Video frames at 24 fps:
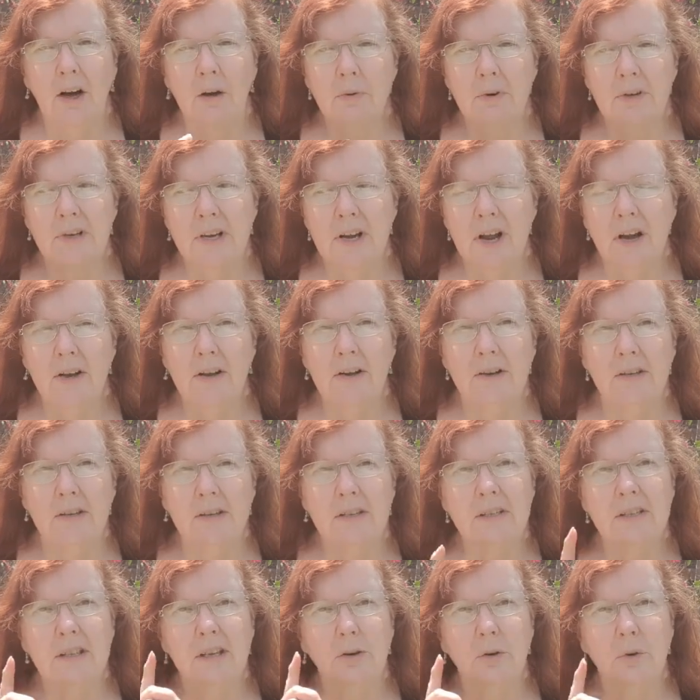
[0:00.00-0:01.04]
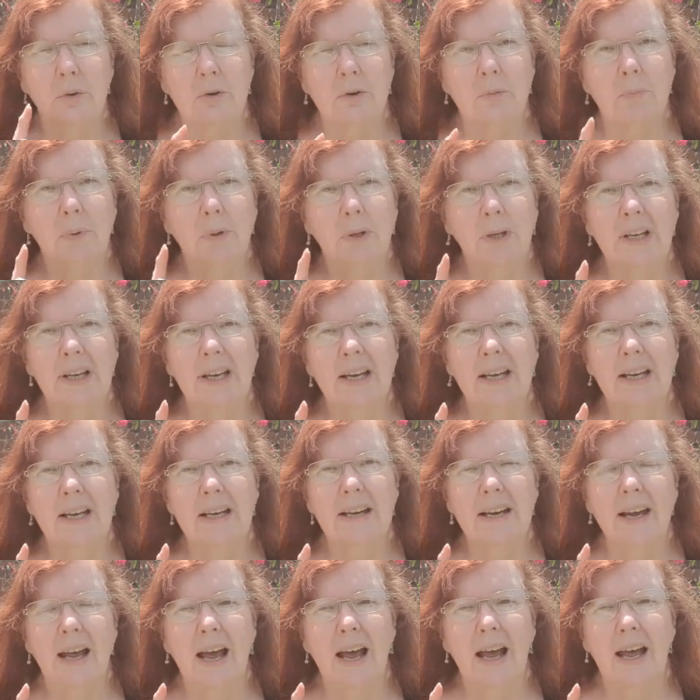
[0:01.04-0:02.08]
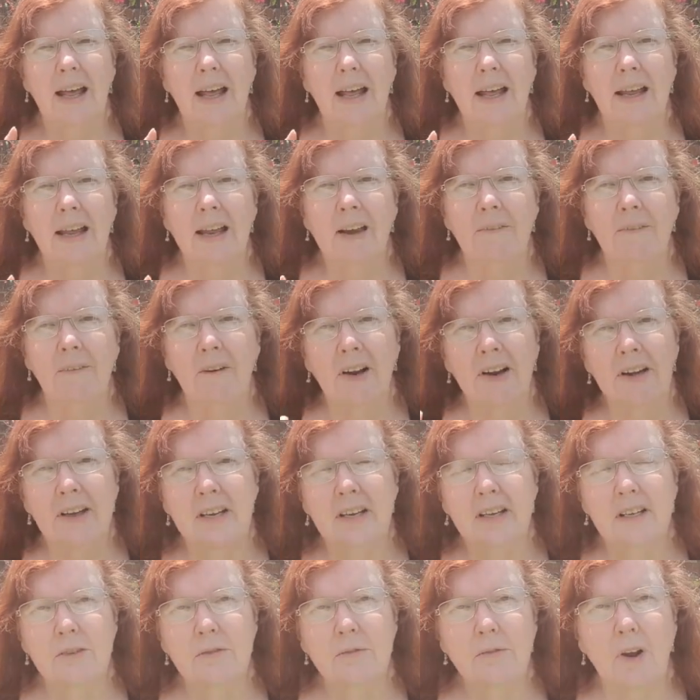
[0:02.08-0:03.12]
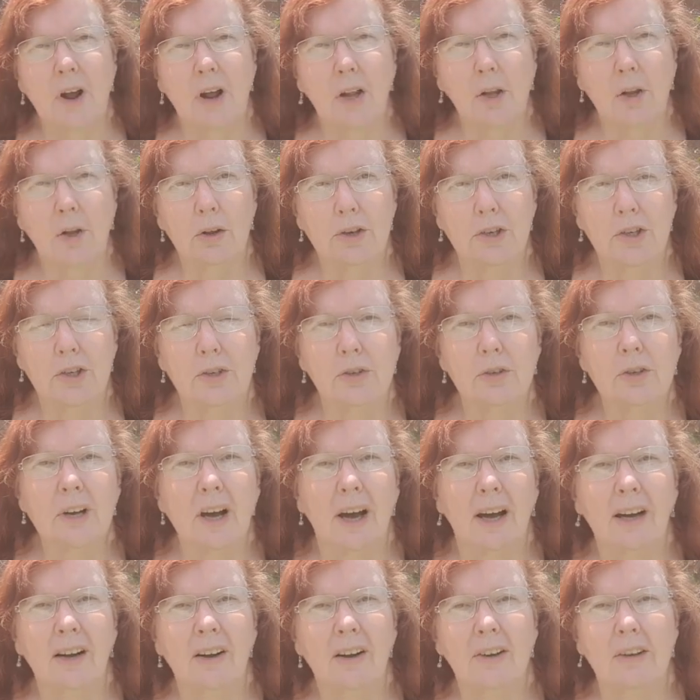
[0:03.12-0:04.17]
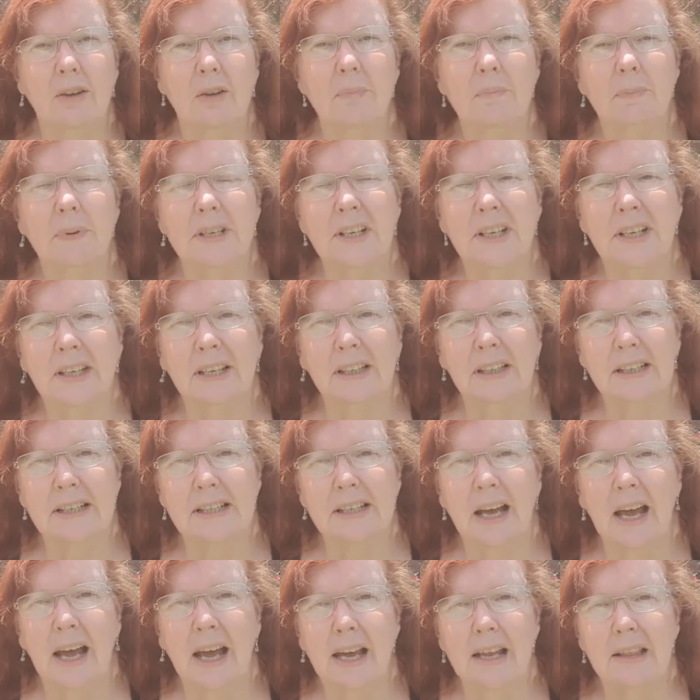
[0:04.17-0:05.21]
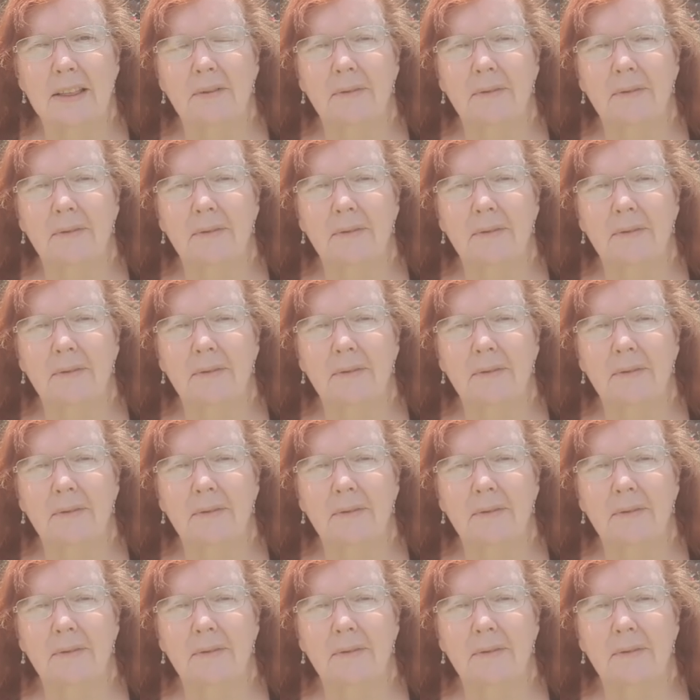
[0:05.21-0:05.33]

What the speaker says: I would notice that it would bleed if I'd eaten a lot of sugar on a particular day.